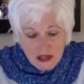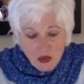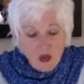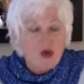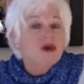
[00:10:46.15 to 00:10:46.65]
the
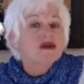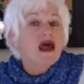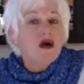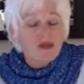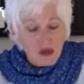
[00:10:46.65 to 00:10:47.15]
World
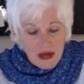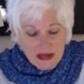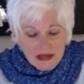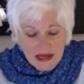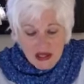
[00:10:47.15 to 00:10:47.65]
Health
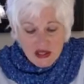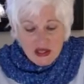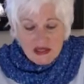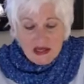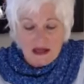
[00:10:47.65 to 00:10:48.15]

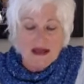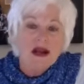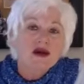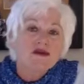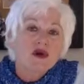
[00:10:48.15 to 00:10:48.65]
Organization declared